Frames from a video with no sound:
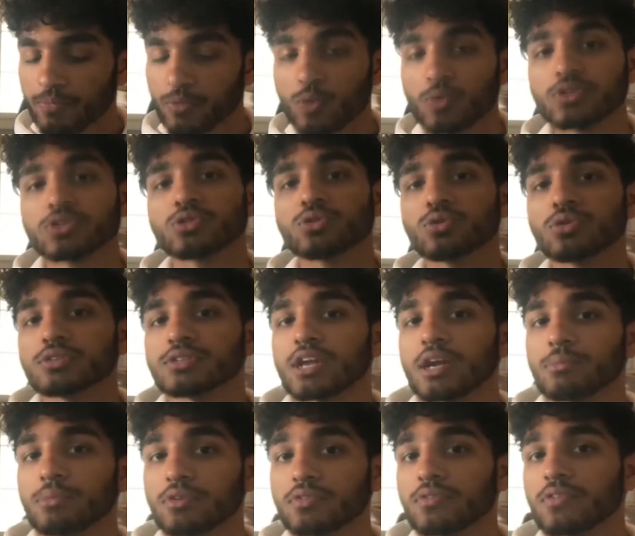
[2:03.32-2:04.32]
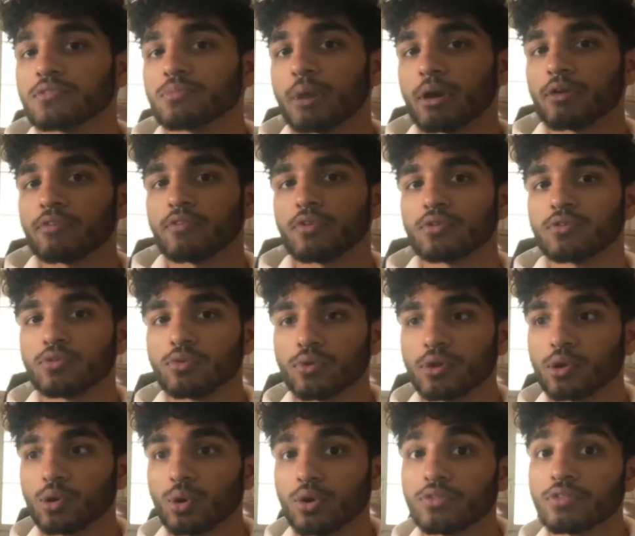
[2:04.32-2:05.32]
what's cool is that I'm using this microphone to
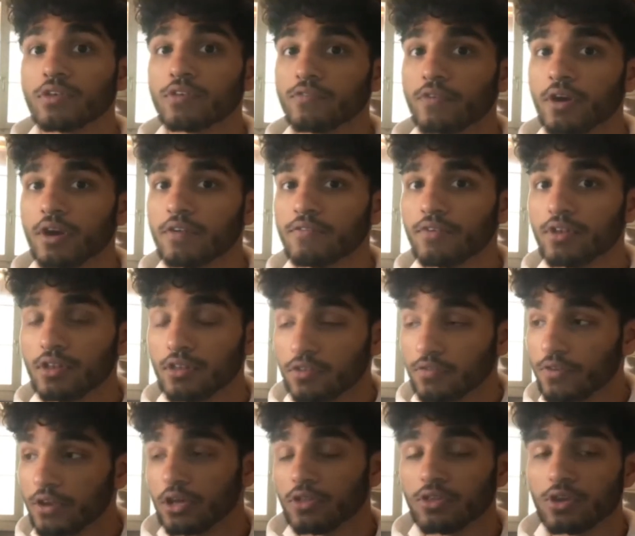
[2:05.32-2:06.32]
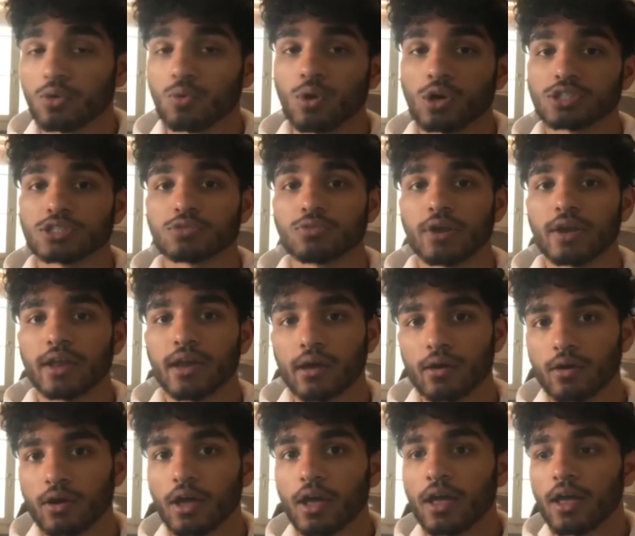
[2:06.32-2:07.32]
record this video that you're watching right now.